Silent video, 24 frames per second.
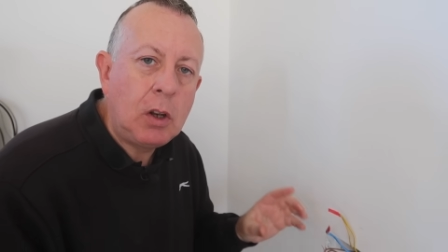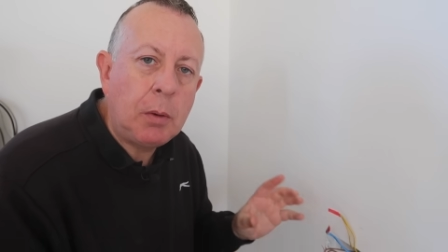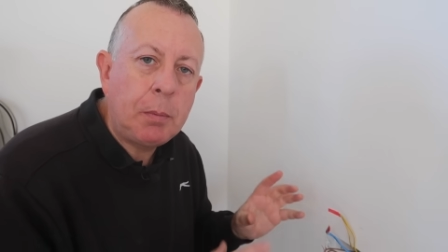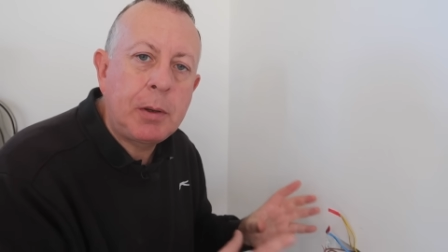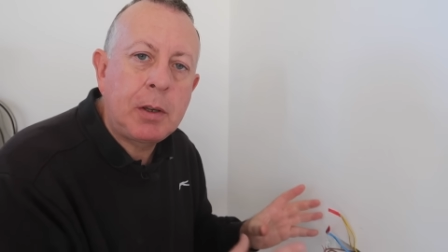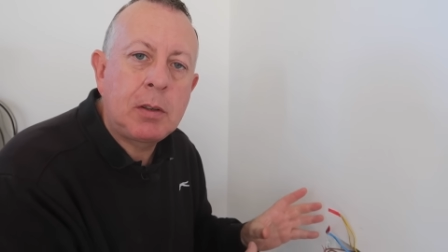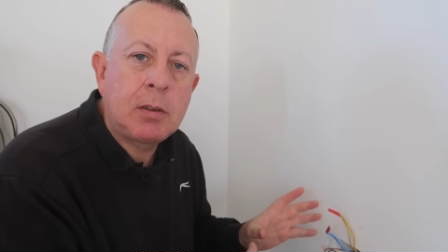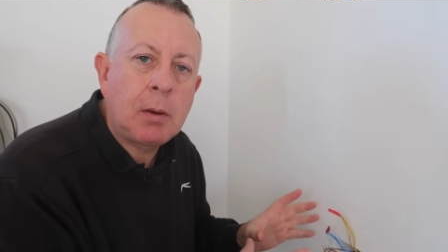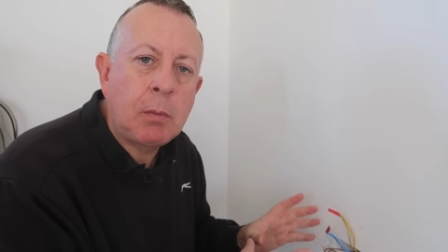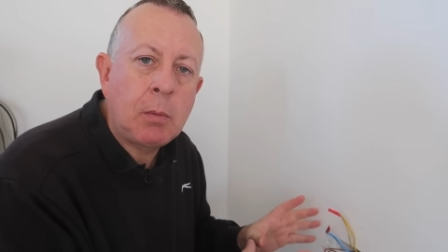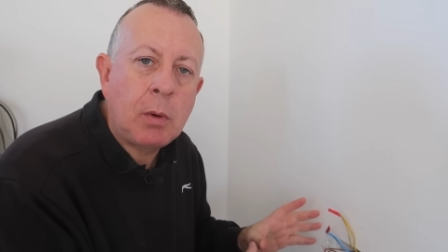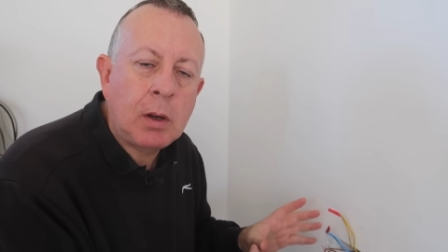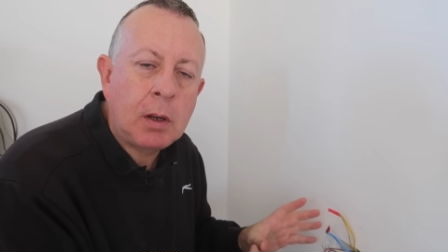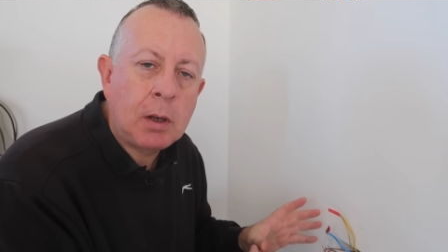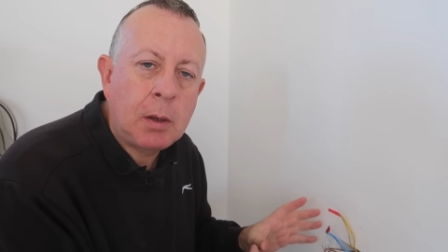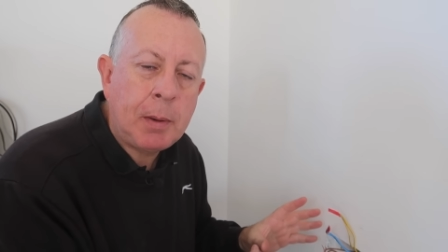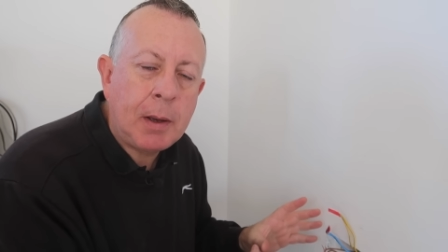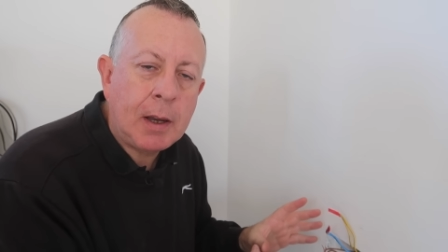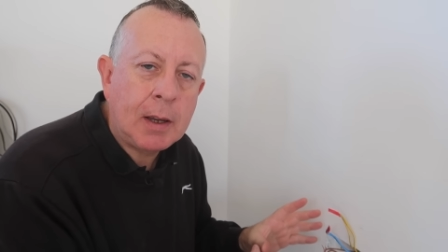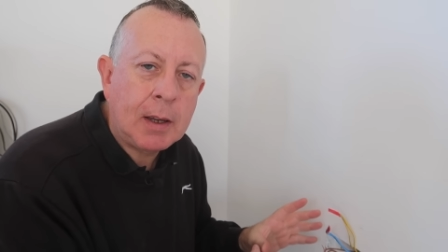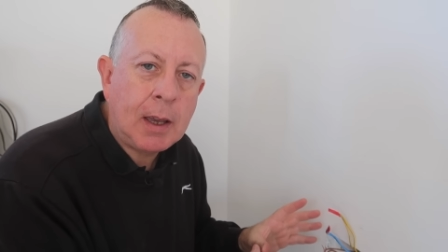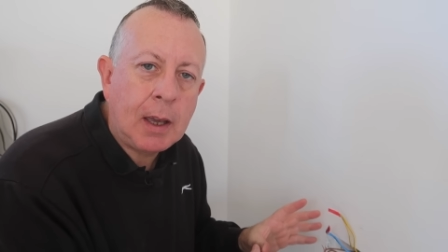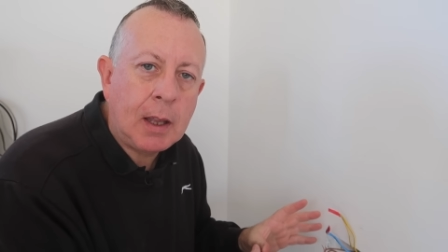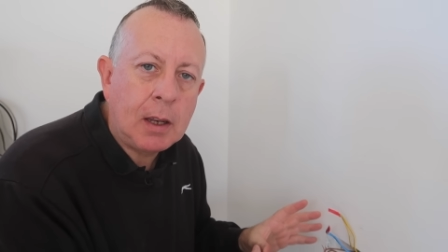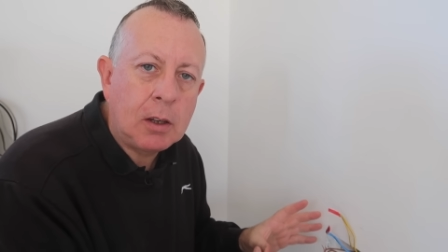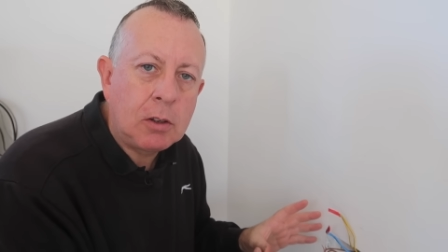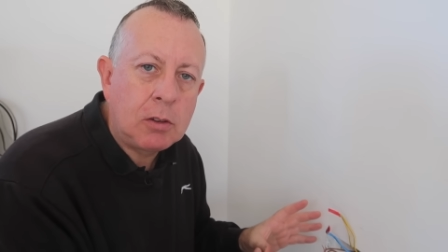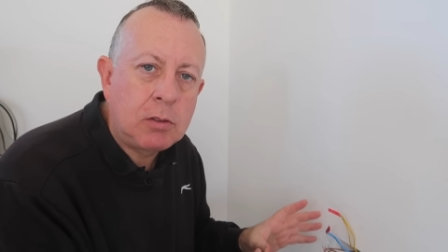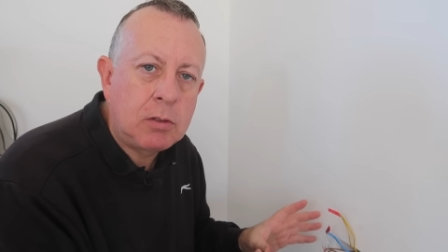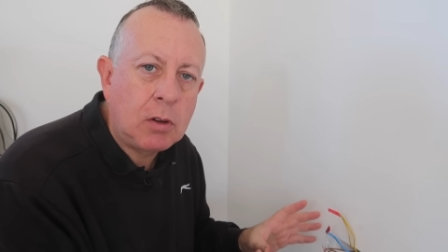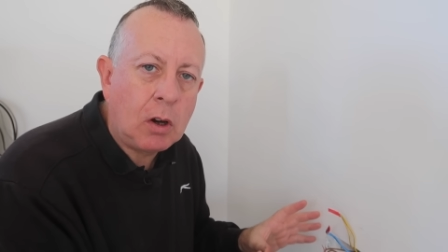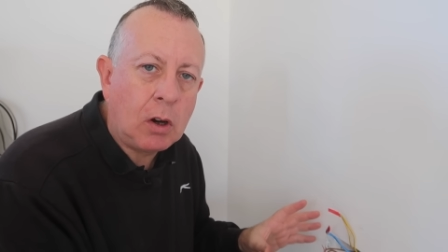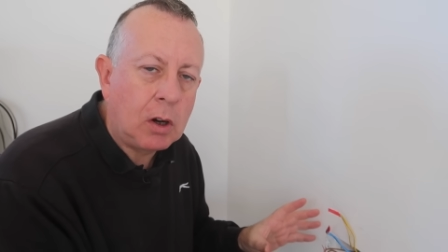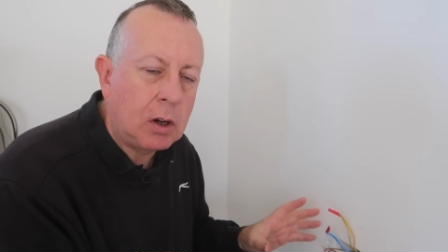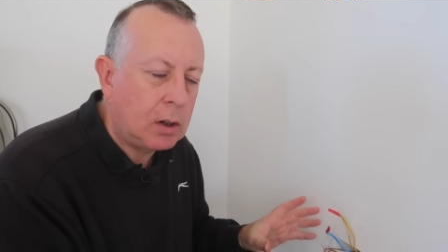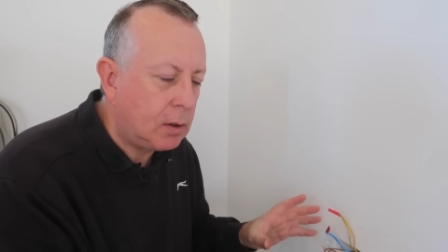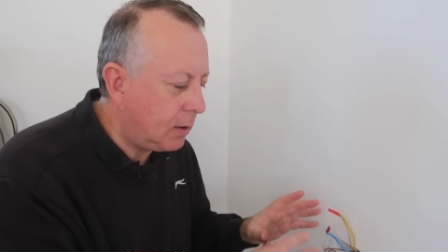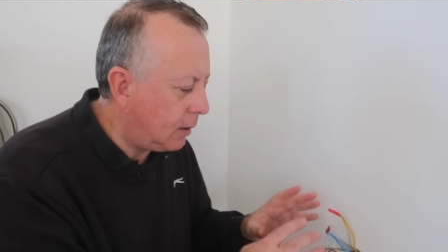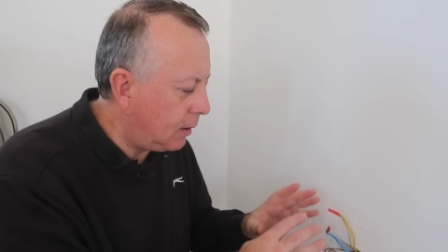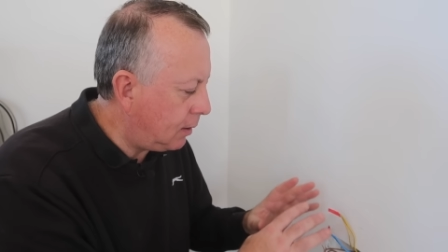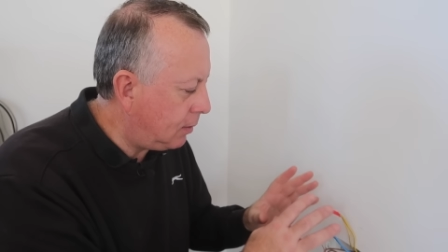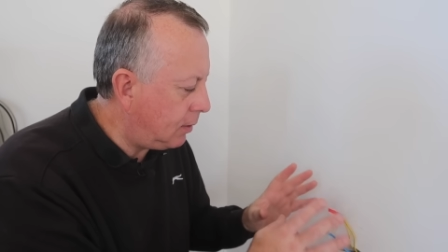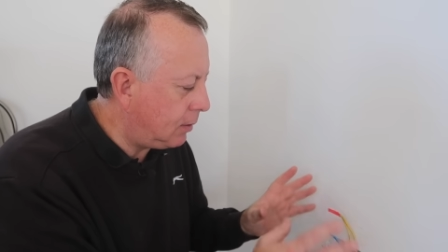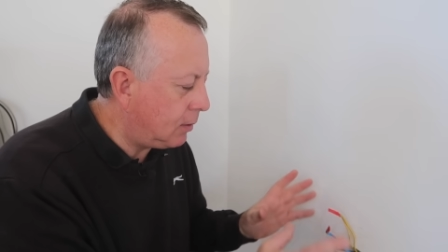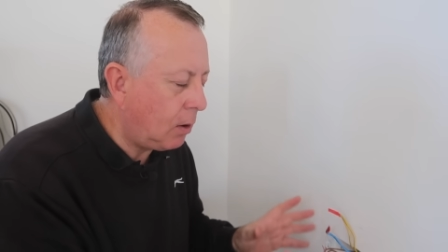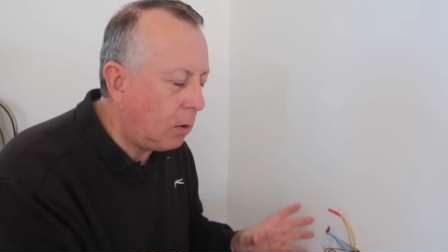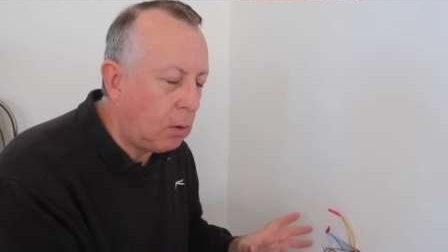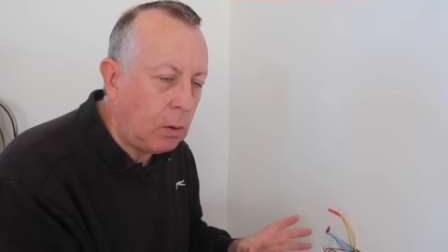Not because I'm worried about getting a shock, because
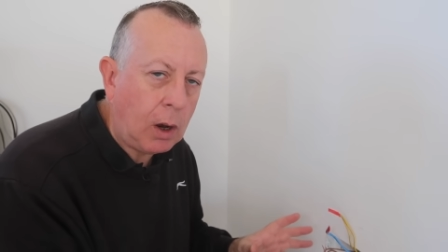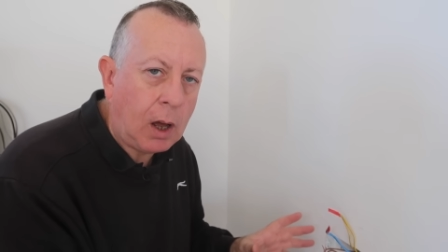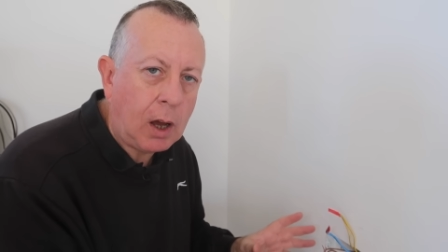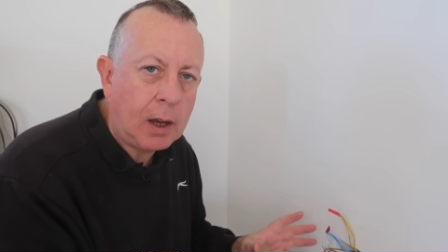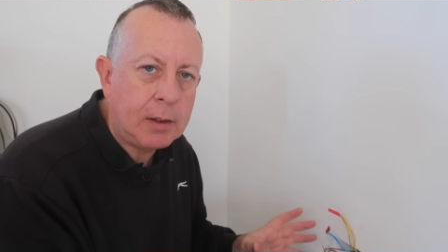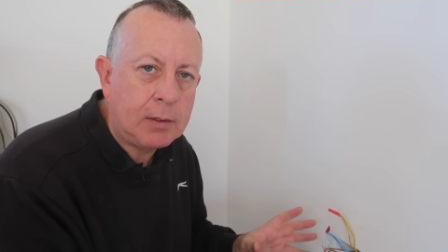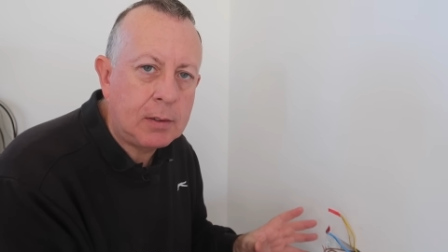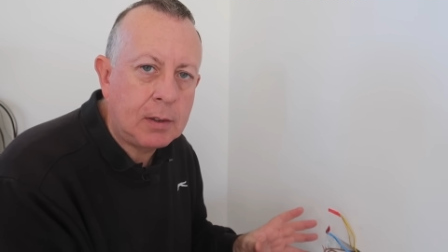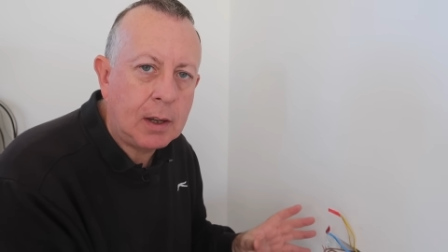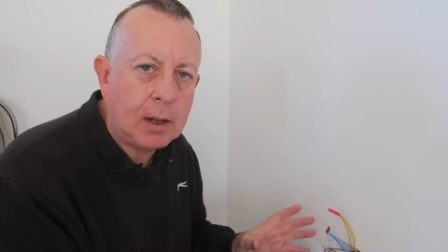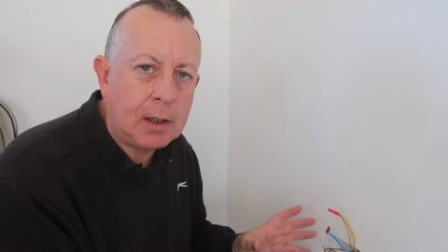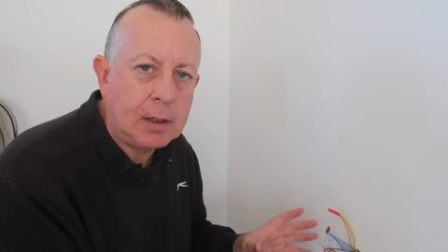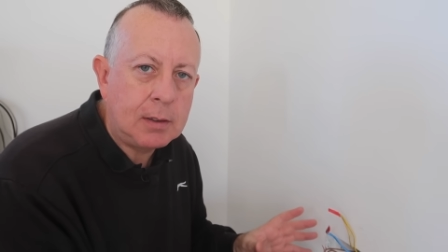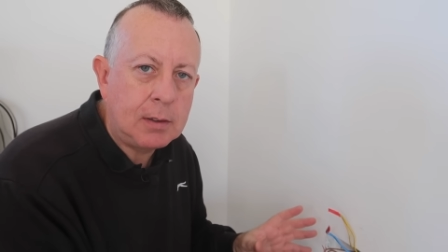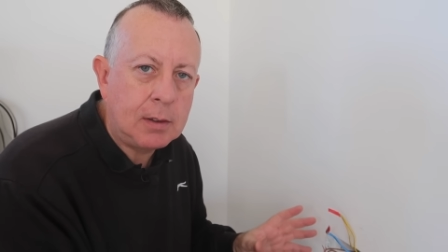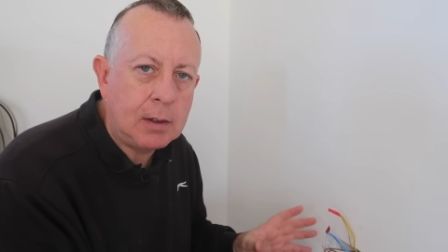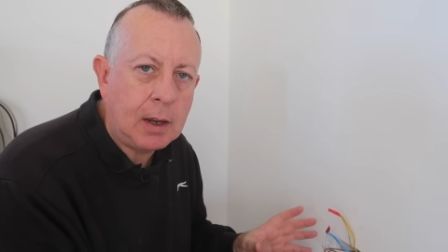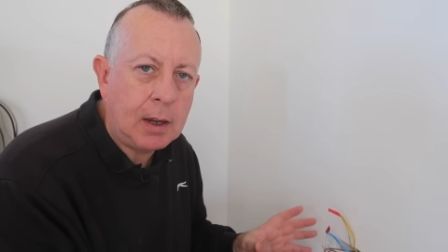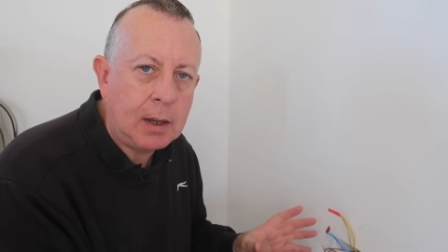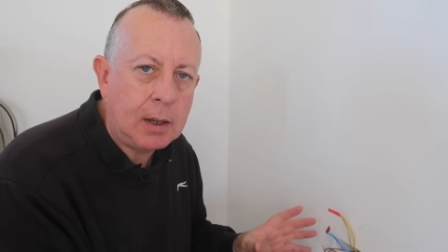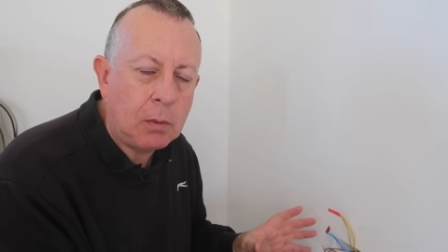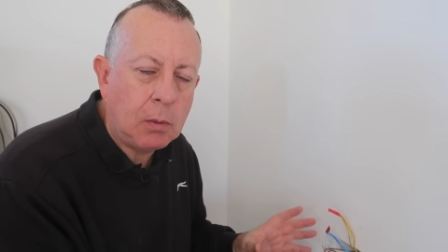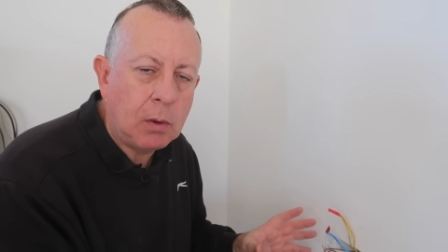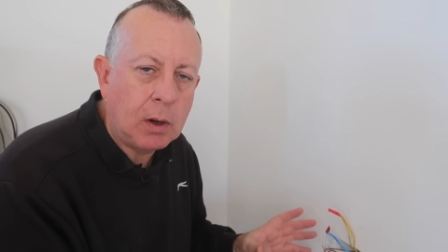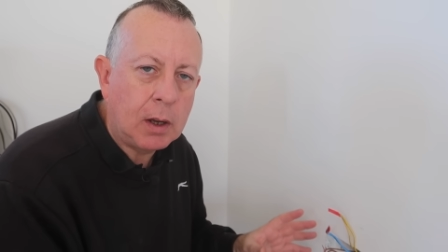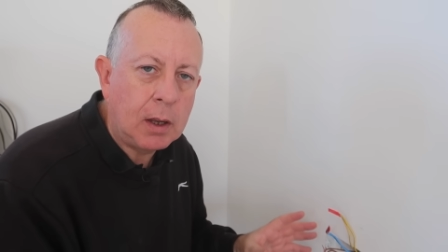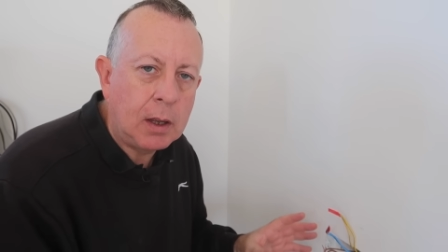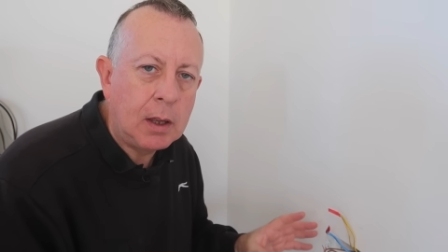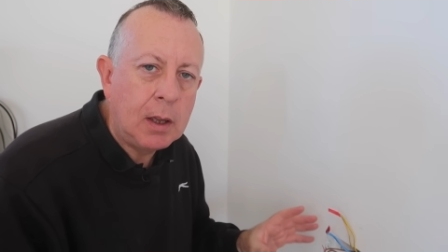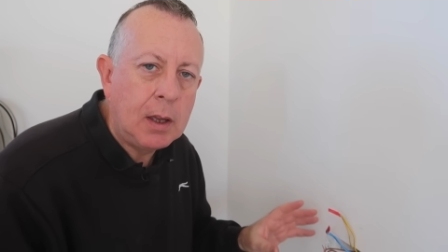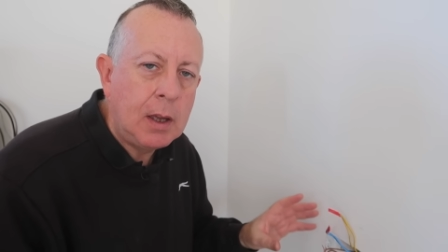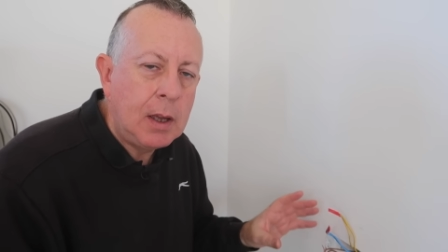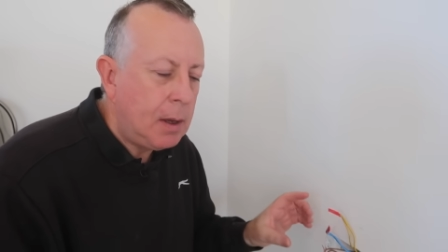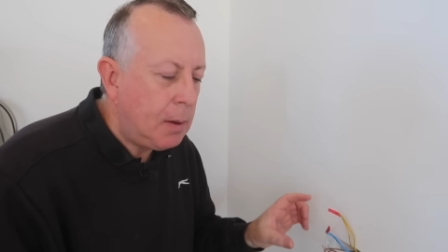this is all isolated anyway,